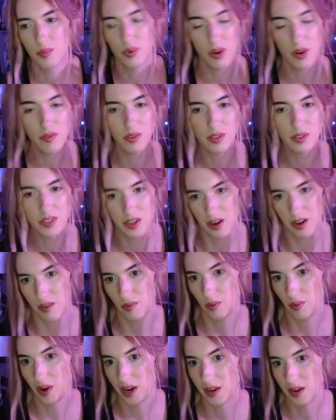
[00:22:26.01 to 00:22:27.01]
privileged
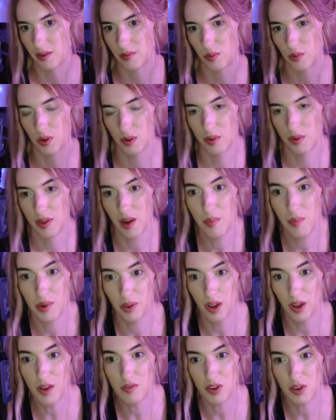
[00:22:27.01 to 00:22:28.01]
enough where I can afford it without, but
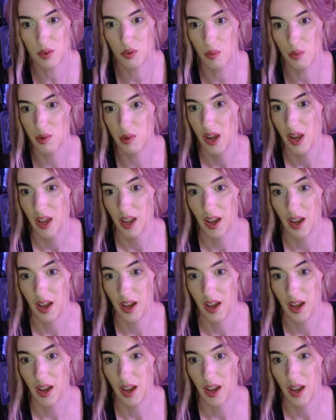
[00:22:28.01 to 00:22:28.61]
a lot of trans women,